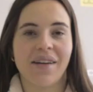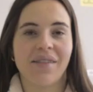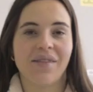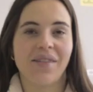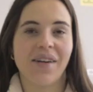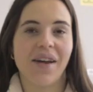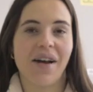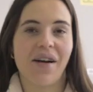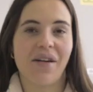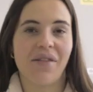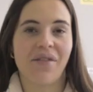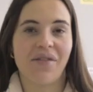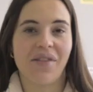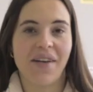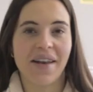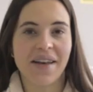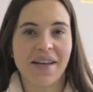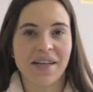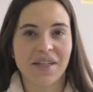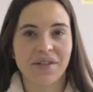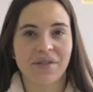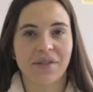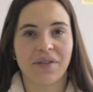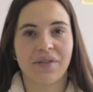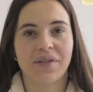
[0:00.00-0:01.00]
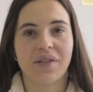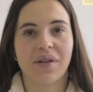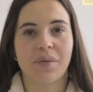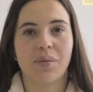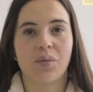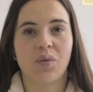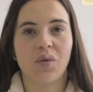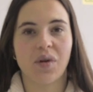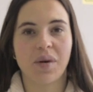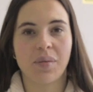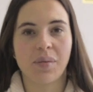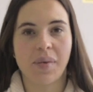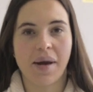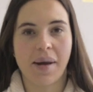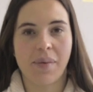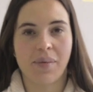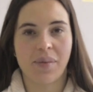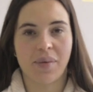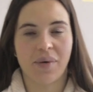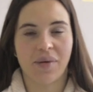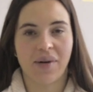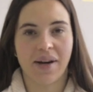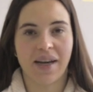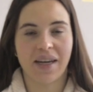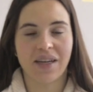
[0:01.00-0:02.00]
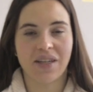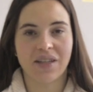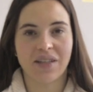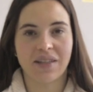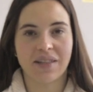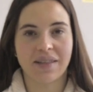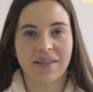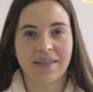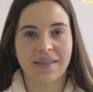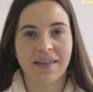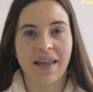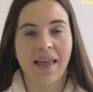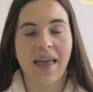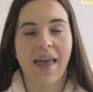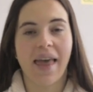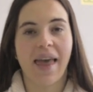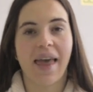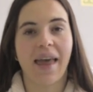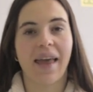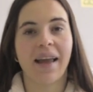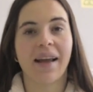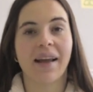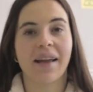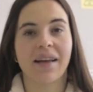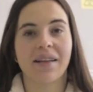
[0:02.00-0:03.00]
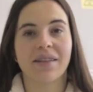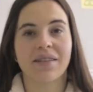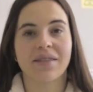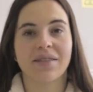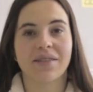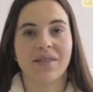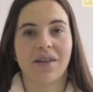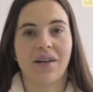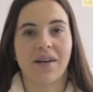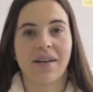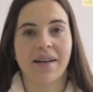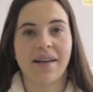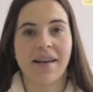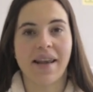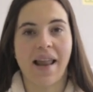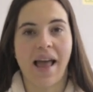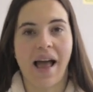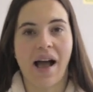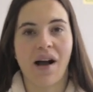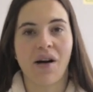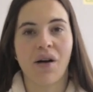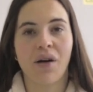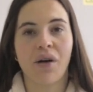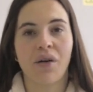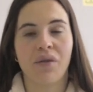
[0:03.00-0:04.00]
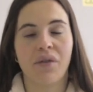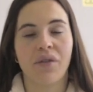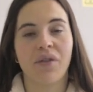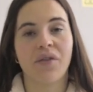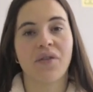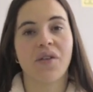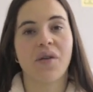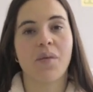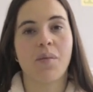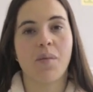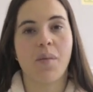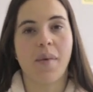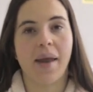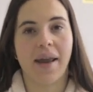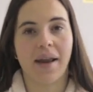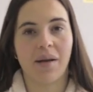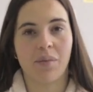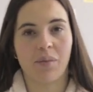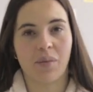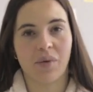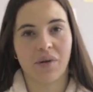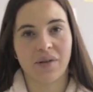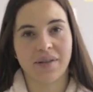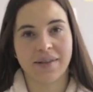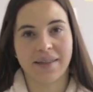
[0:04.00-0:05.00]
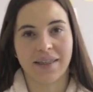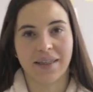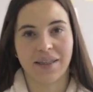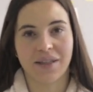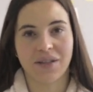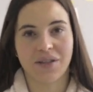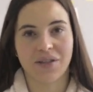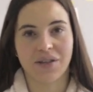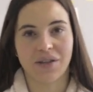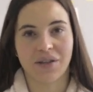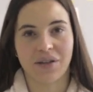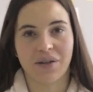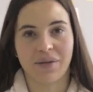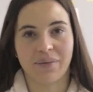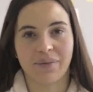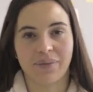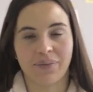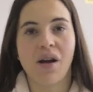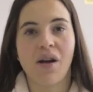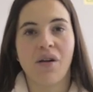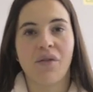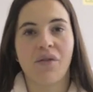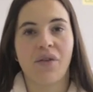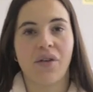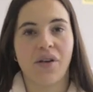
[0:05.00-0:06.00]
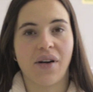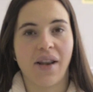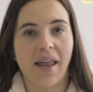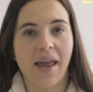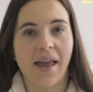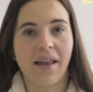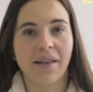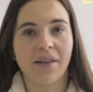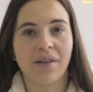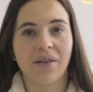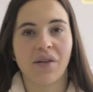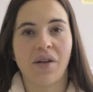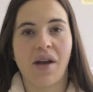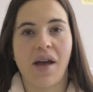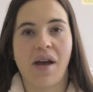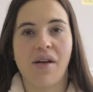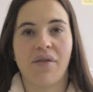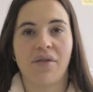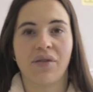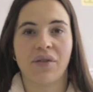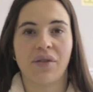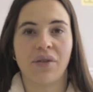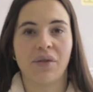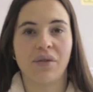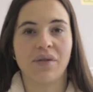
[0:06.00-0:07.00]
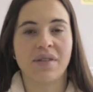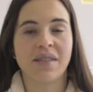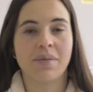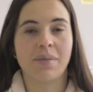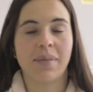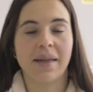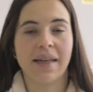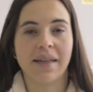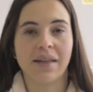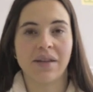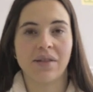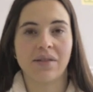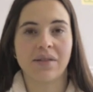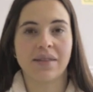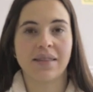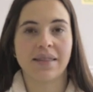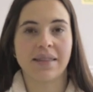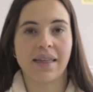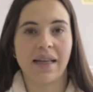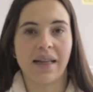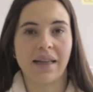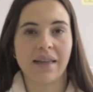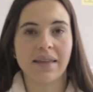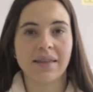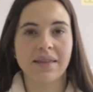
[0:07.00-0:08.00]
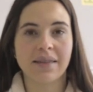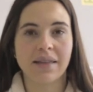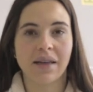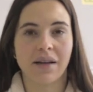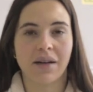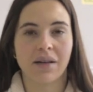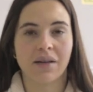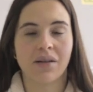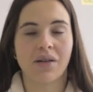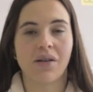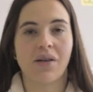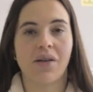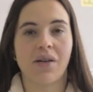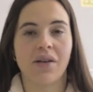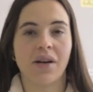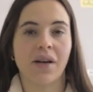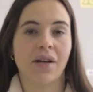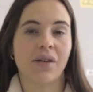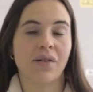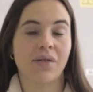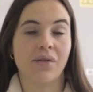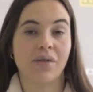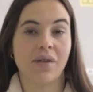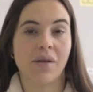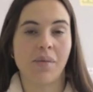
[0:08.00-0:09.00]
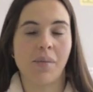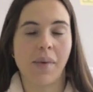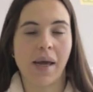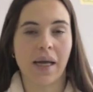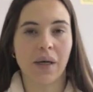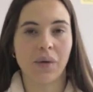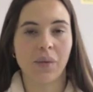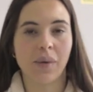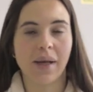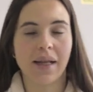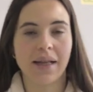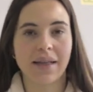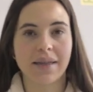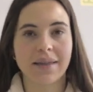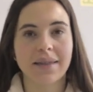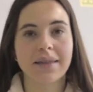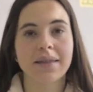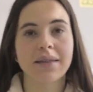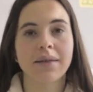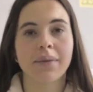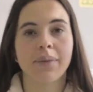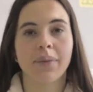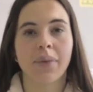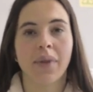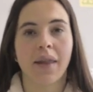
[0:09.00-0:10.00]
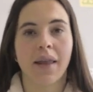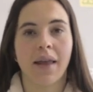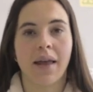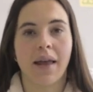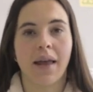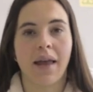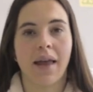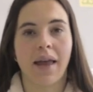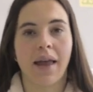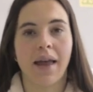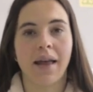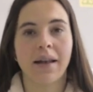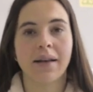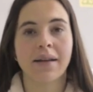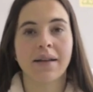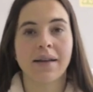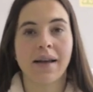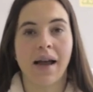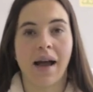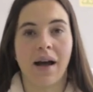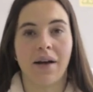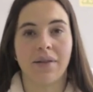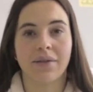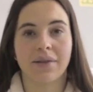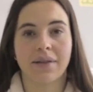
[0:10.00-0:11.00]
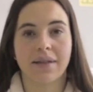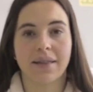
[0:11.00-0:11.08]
We are finished with the pre-preparations and can start now with the main procedure. For that, you have to split your cells according to the manuals and count